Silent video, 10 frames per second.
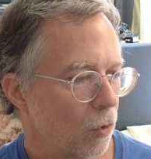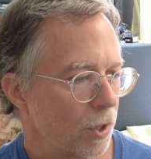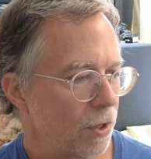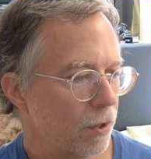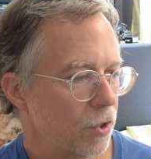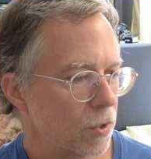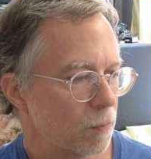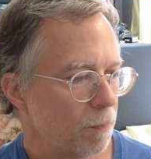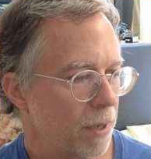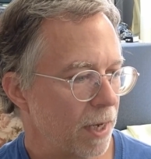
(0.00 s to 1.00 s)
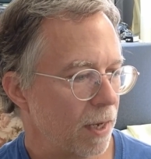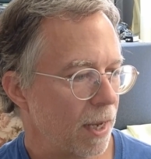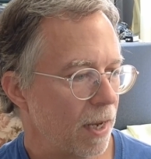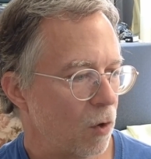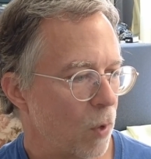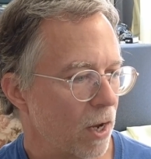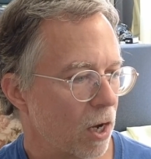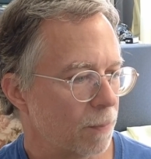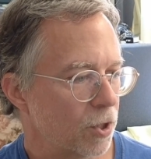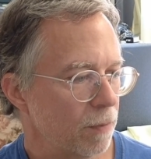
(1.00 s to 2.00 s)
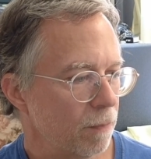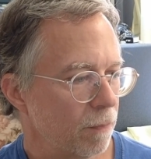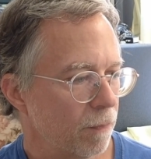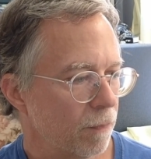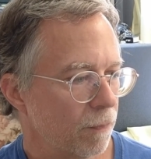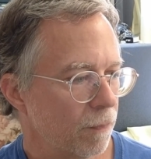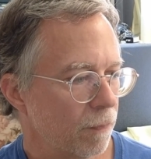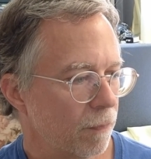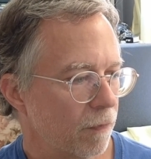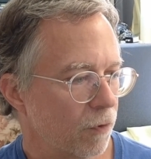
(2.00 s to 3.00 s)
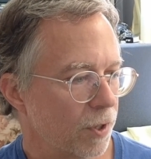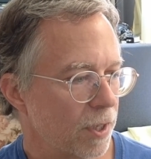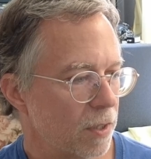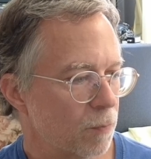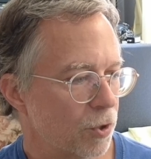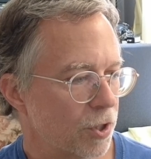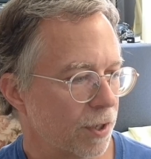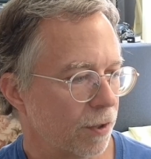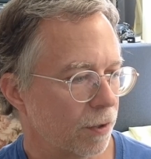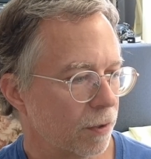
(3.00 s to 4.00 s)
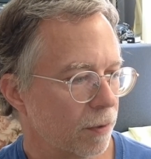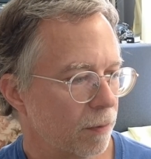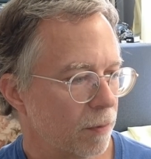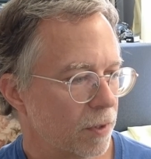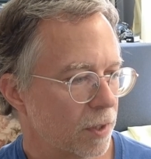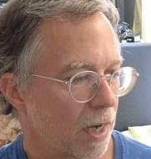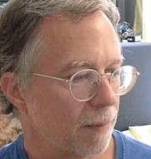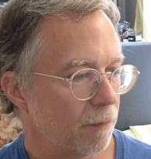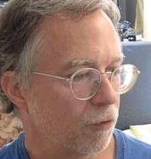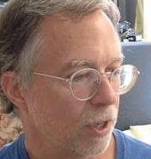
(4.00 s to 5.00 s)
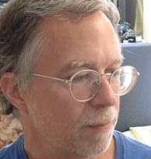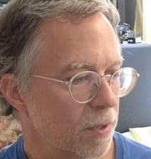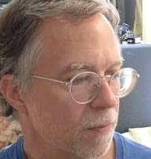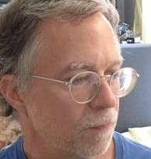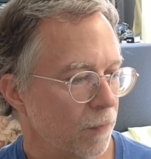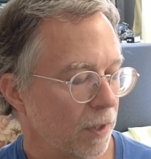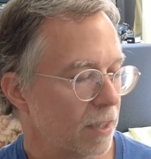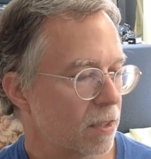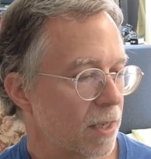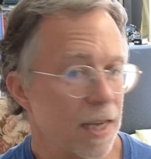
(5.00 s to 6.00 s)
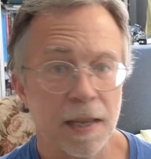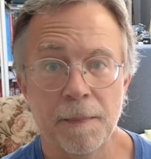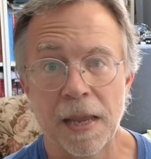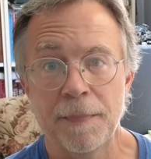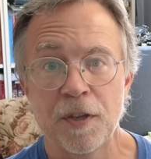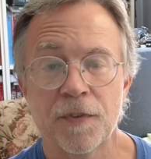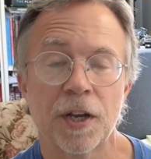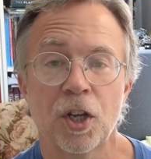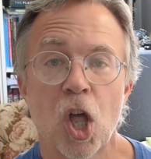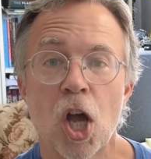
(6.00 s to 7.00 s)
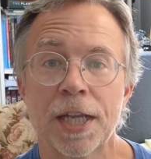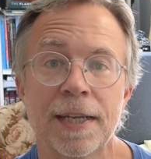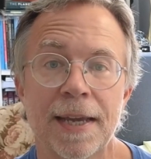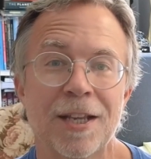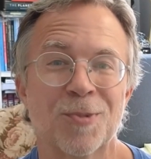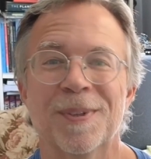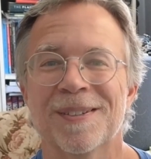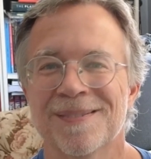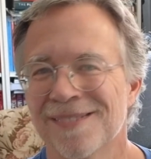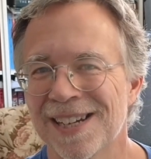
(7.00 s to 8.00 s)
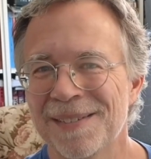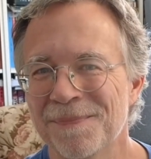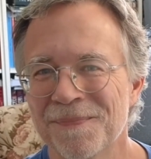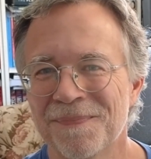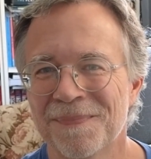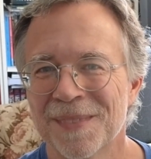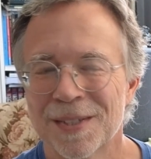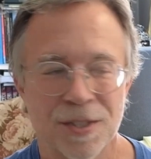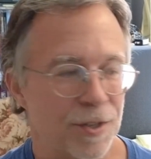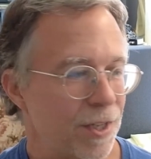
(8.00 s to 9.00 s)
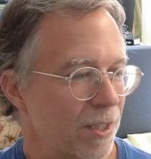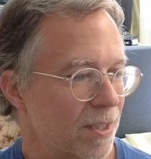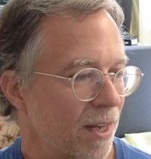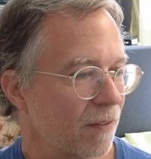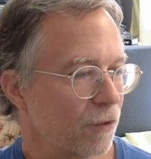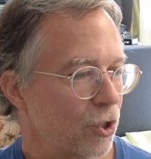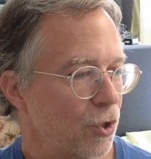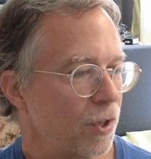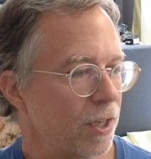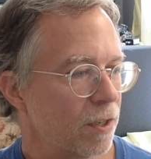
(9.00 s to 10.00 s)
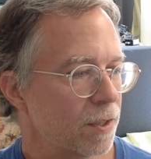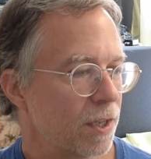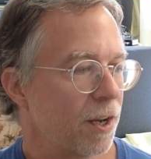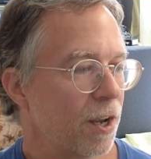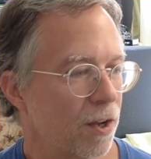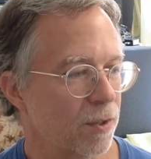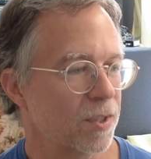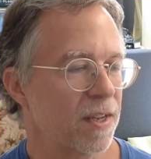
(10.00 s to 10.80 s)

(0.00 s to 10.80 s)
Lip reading: Or you can just pick a quick option for these particular time frames. Let's say maybe you've got a long engagement, right? So you could set it for 2 years. There you go.